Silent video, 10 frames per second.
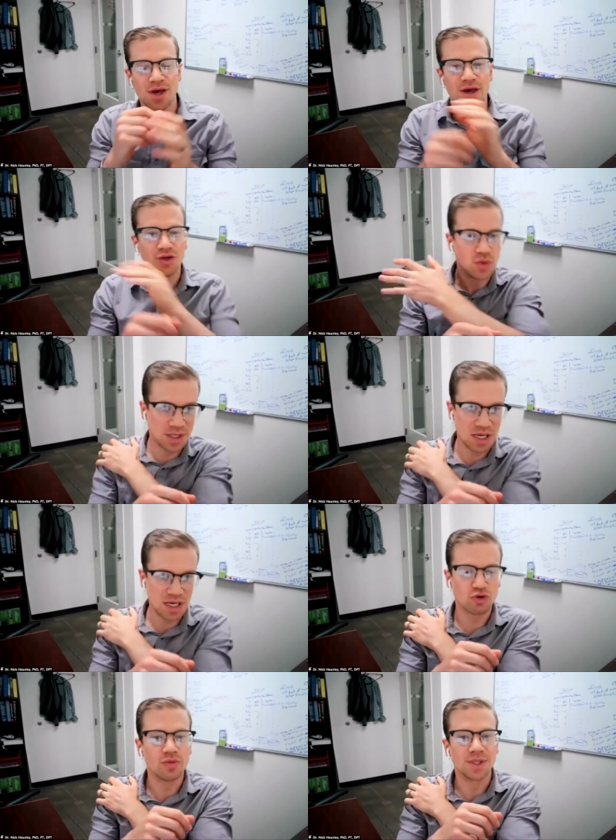do we see
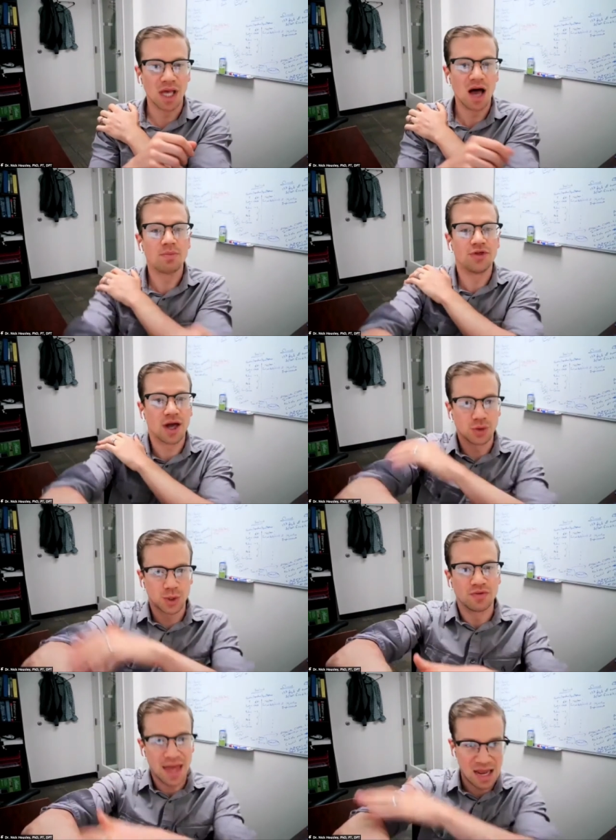improvements up the
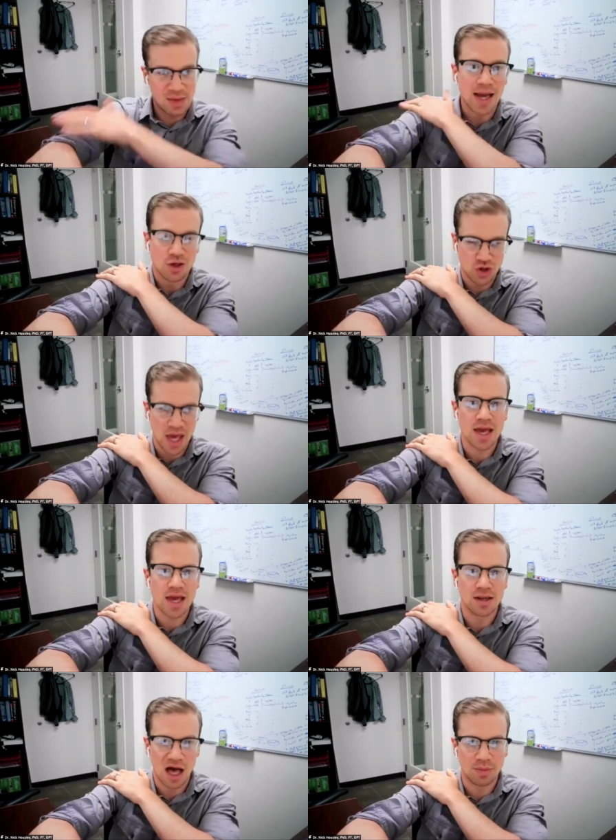sort of kinematic
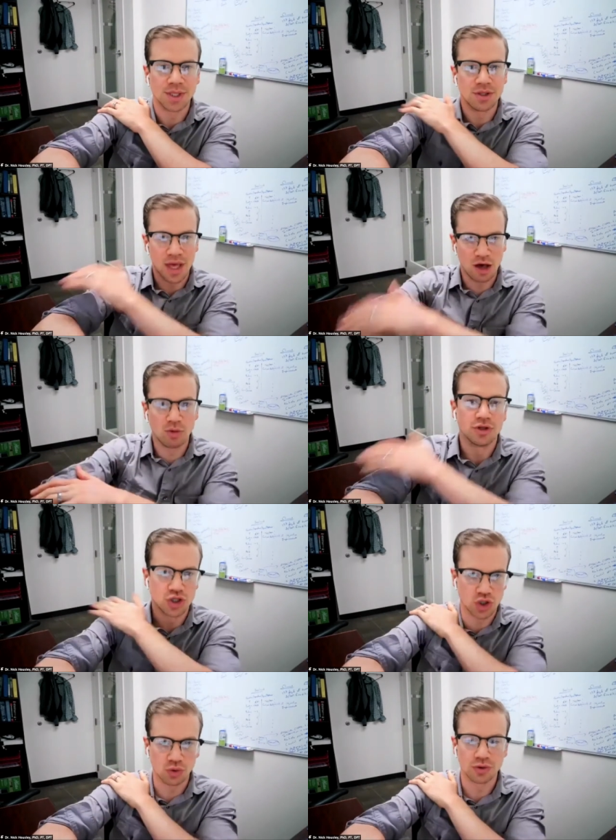chain up into the elbow and the
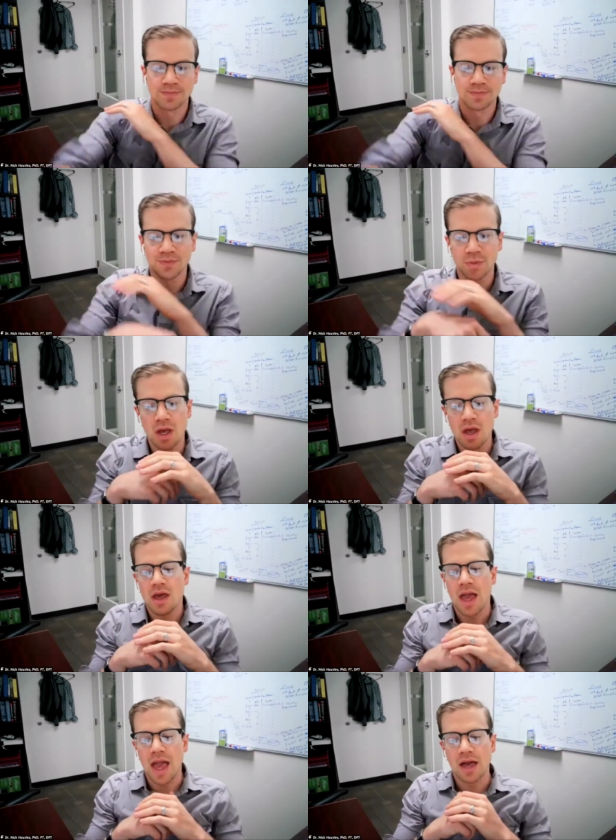shoulder?
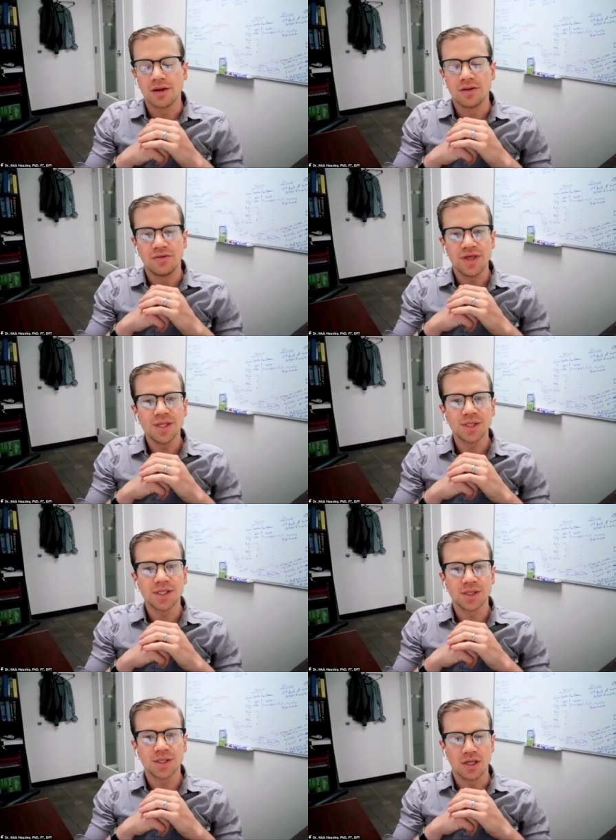And this
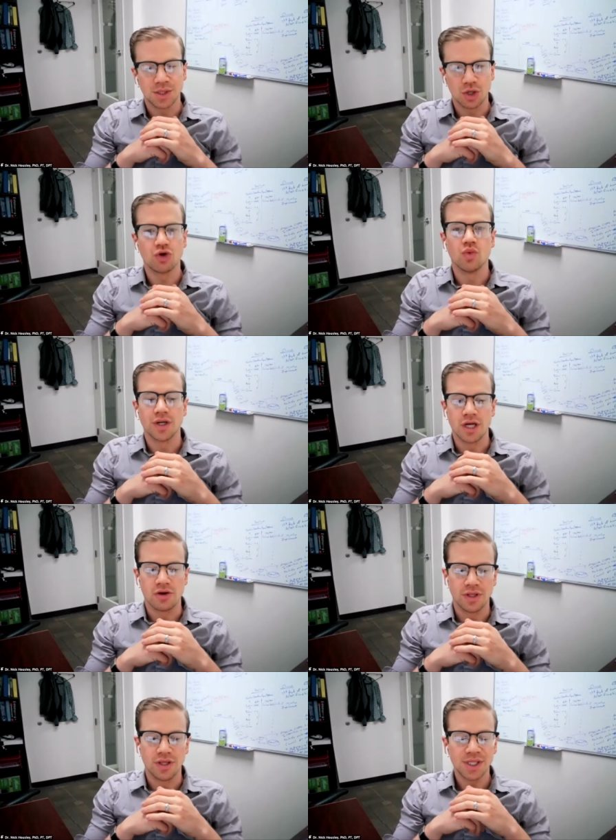is a, is a good one
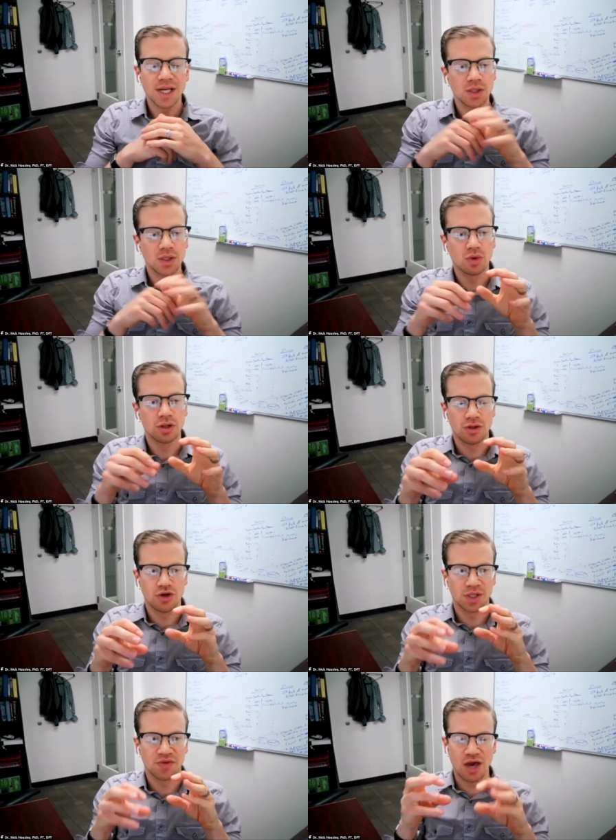here. And this is actually one of the
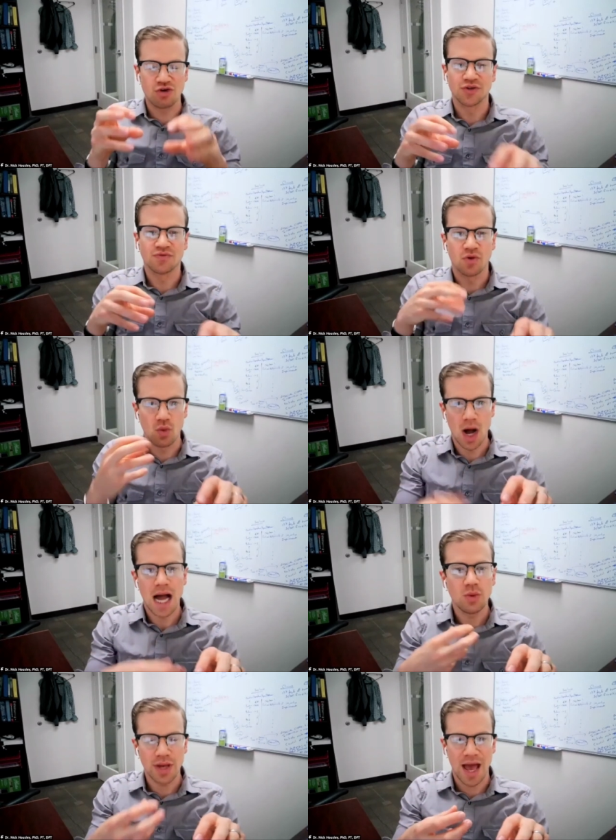justifications for
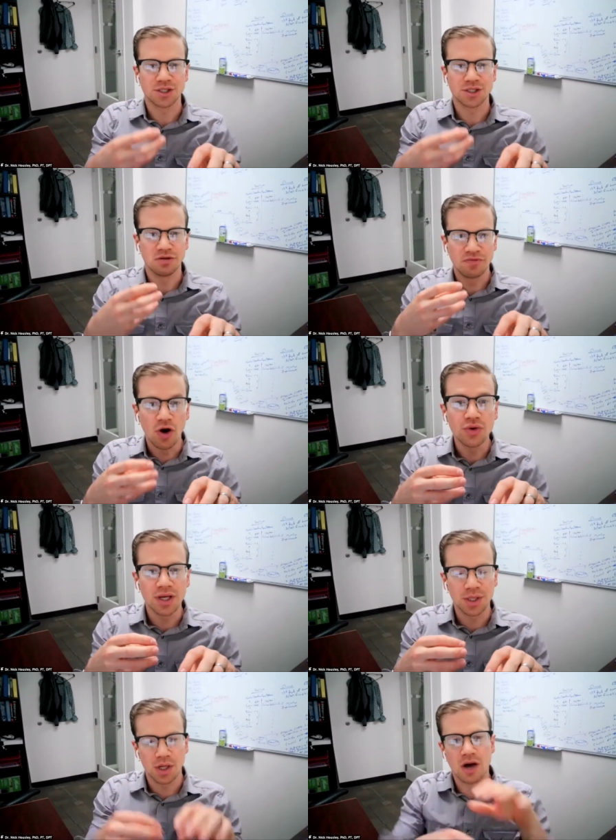why we actually
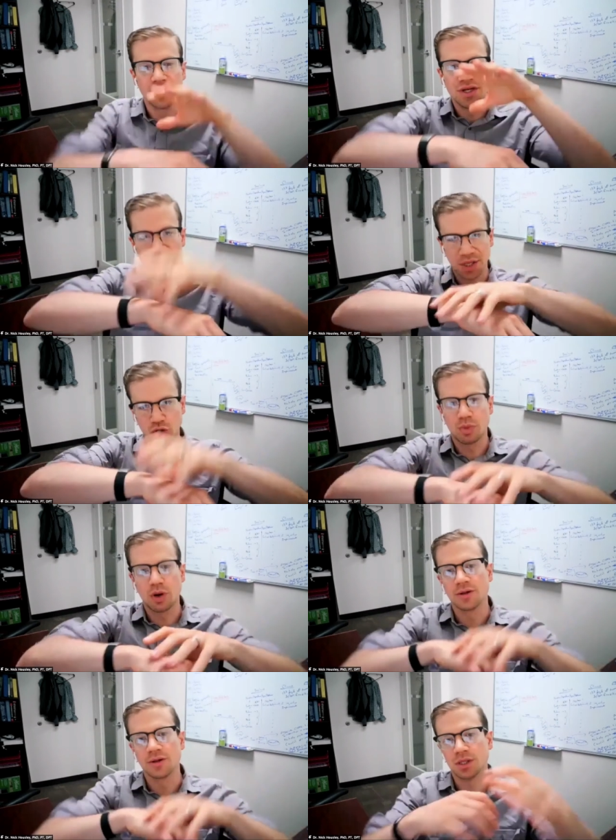focus on the distal
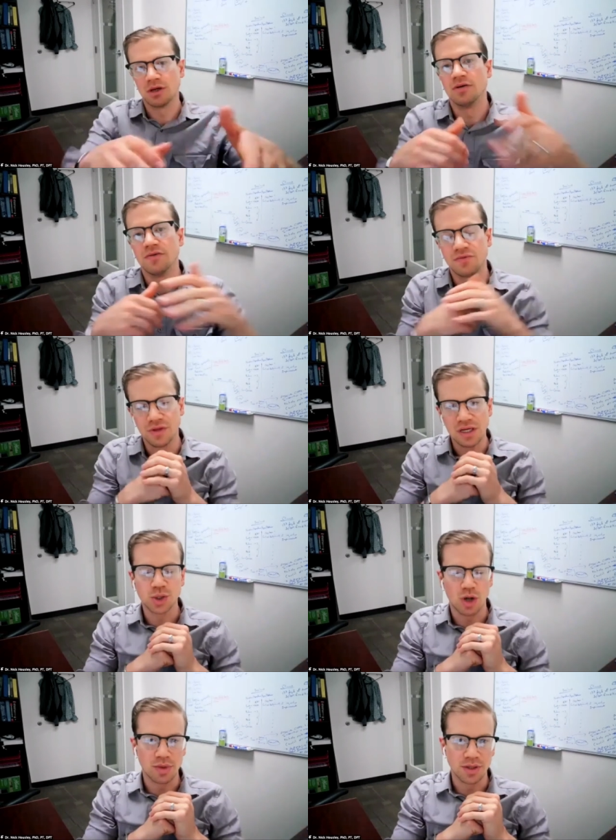parts of the
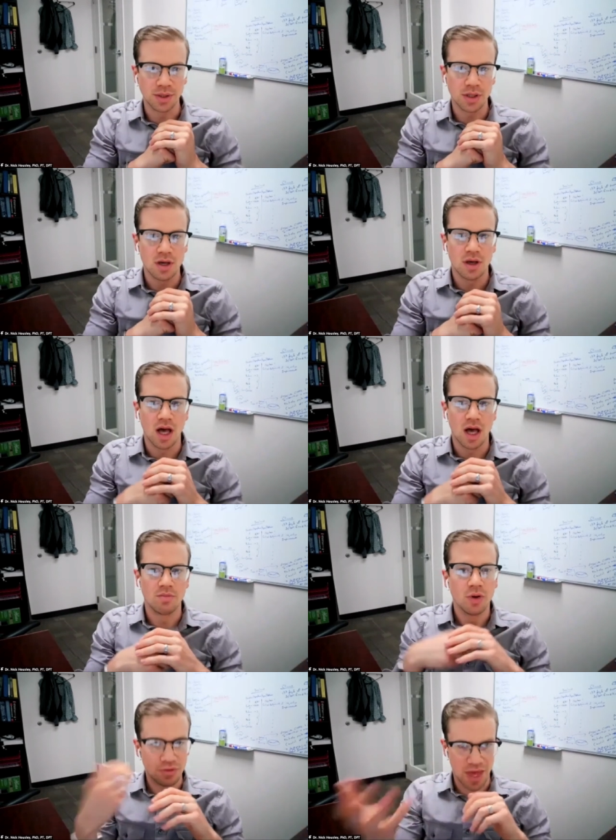extremities, um,
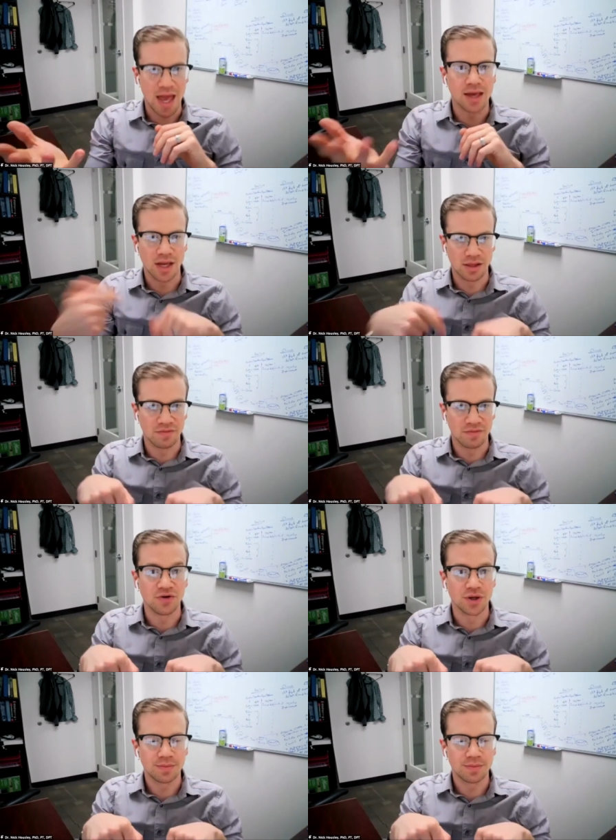both the hand and the foot.